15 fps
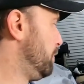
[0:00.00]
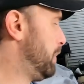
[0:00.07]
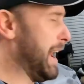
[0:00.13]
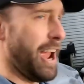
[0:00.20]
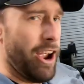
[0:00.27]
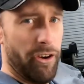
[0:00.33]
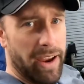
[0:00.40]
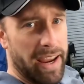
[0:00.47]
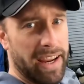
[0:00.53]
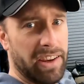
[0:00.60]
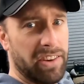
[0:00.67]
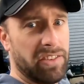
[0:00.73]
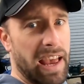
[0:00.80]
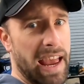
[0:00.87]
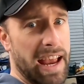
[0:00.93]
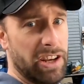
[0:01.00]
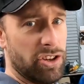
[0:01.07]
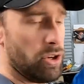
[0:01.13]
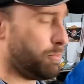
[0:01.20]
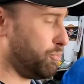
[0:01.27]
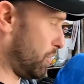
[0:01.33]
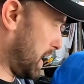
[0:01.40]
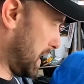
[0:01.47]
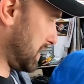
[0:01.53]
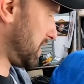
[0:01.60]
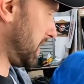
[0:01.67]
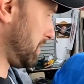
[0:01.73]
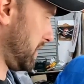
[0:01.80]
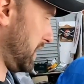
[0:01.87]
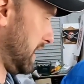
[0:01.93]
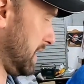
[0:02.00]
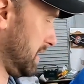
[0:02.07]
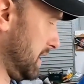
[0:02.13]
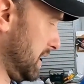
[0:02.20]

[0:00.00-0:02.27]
bearings and new brakes and everything in